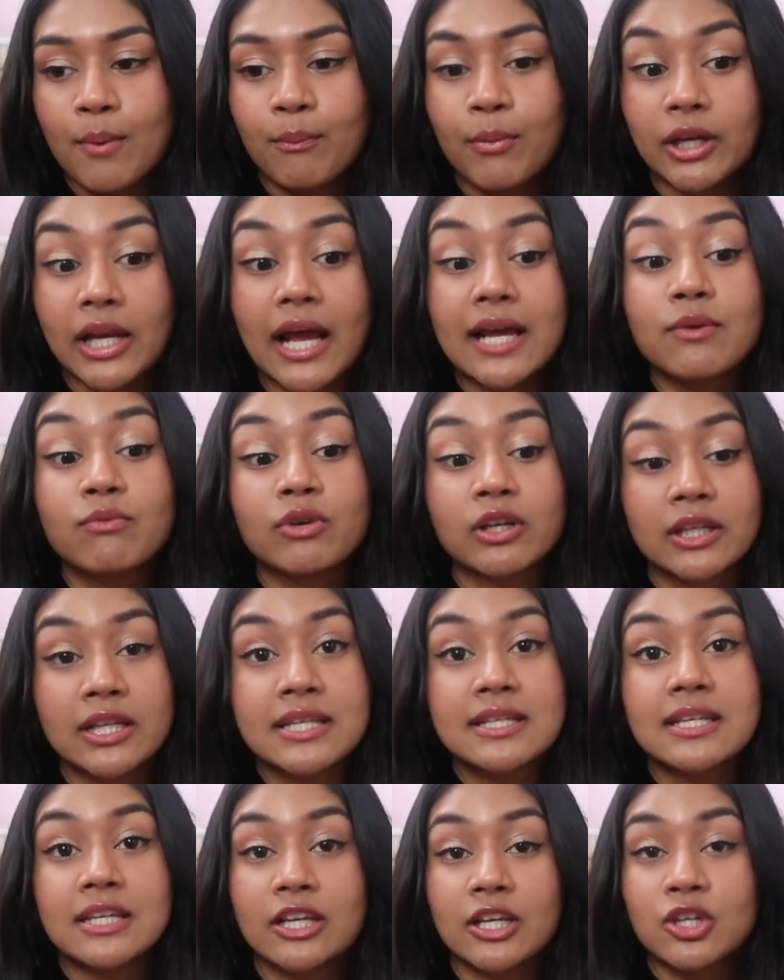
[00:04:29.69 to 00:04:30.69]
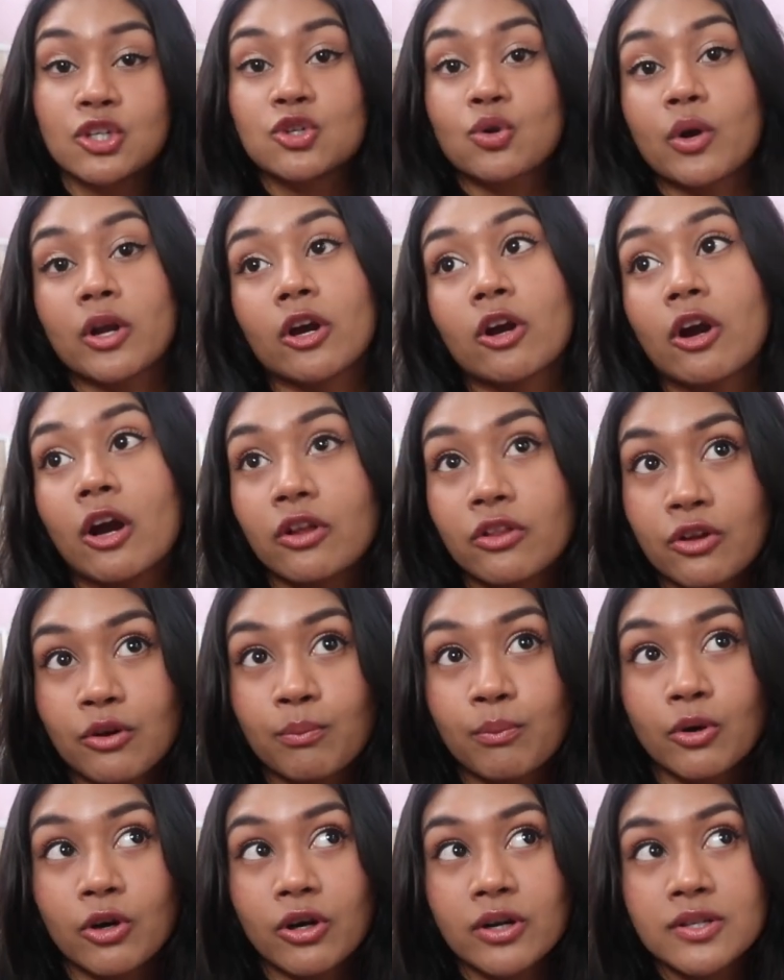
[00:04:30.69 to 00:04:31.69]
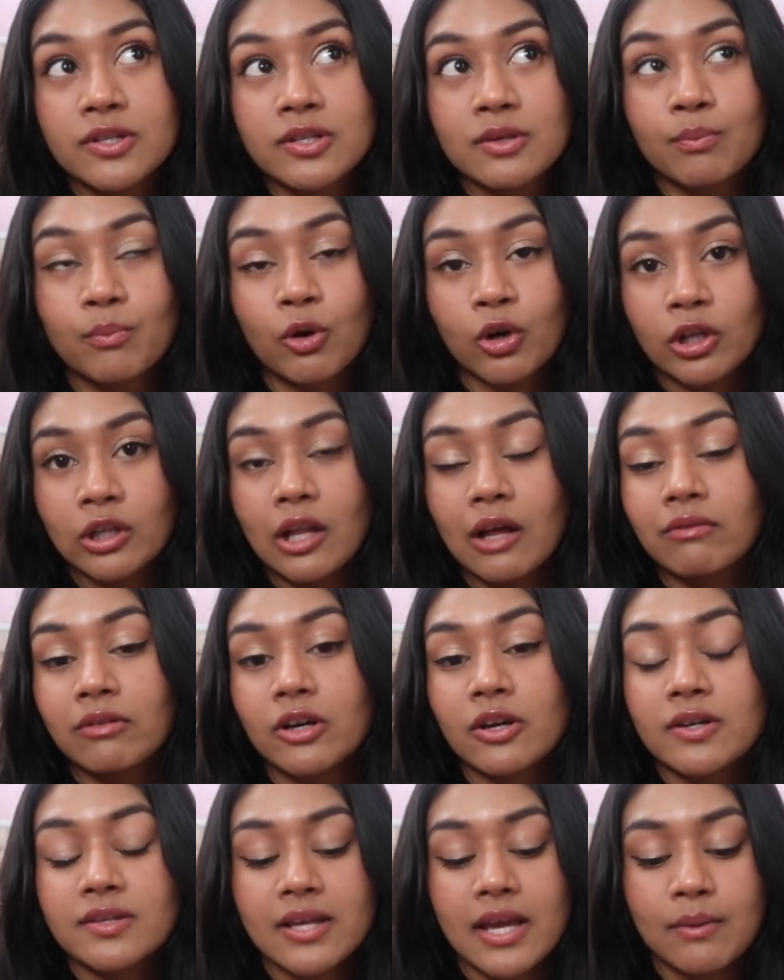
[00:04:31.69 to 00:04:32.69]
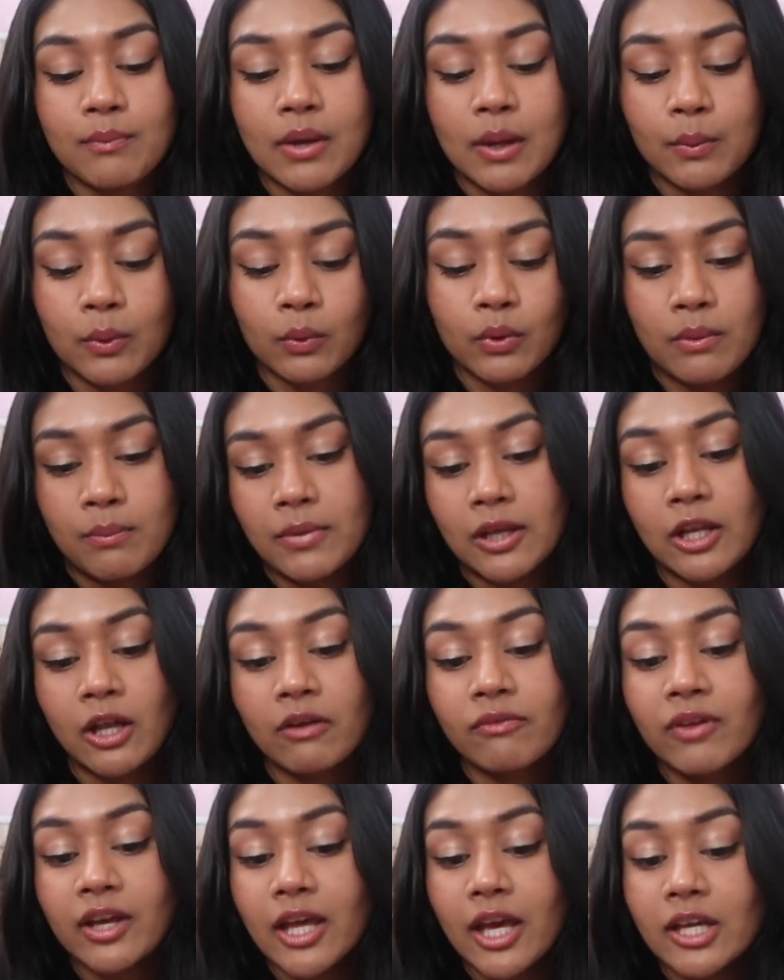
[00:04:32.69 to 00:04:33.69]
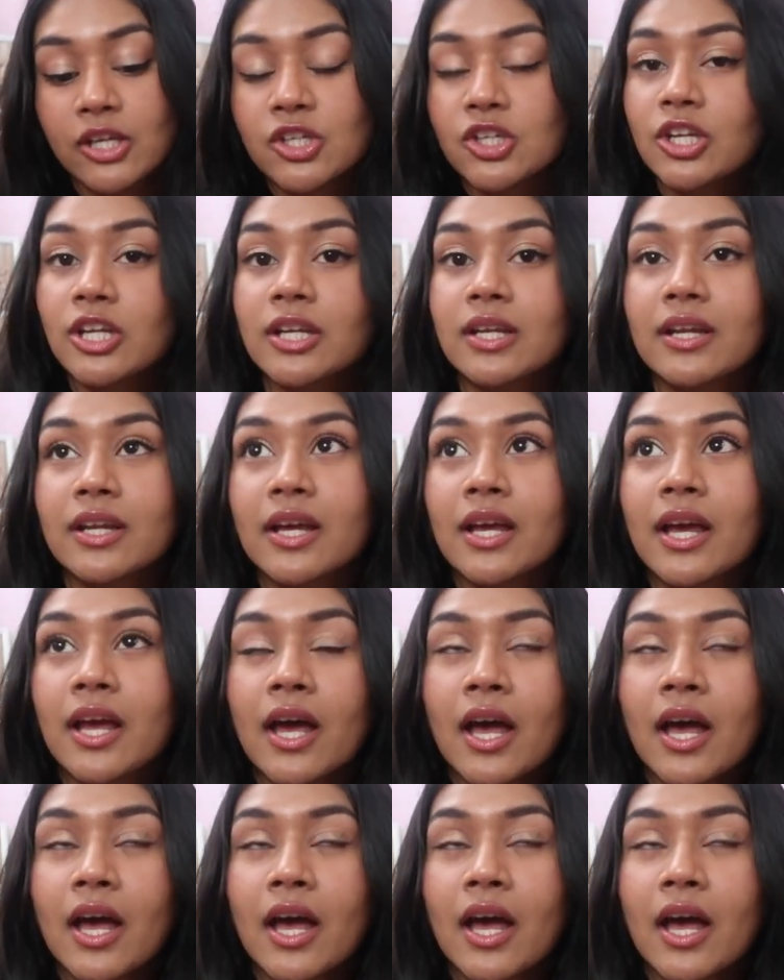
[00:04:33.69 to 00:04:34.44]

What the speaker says: But I really did enjoy her other books, Book Lovers and People We Meet on Vacation.